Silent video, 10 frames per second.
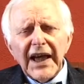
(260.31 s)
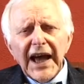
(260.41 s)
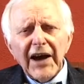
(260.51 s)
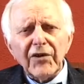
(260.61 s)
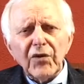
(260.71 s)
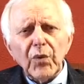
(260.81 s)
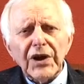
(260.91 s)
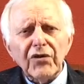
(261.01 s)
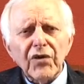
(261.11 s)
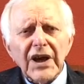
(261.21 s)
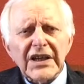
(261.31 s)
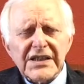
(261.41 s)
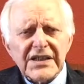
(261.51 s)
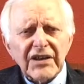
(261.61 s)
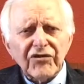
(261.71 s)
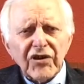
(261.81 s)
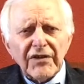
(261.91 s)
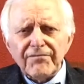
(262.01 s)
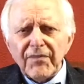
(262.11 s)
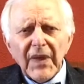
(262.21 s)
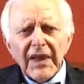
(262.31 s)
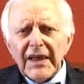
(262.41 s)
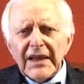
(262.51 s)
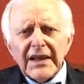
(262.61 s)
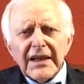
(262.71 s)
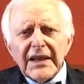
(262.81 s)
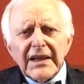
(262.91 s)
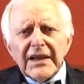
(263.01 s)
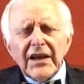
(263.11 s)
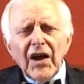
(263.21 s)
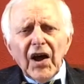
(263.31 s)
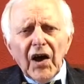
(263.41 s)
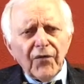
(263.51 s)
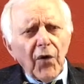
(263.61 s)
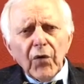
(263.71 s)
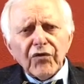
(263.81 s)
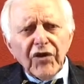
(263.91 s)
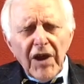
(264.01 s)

How did we create such a false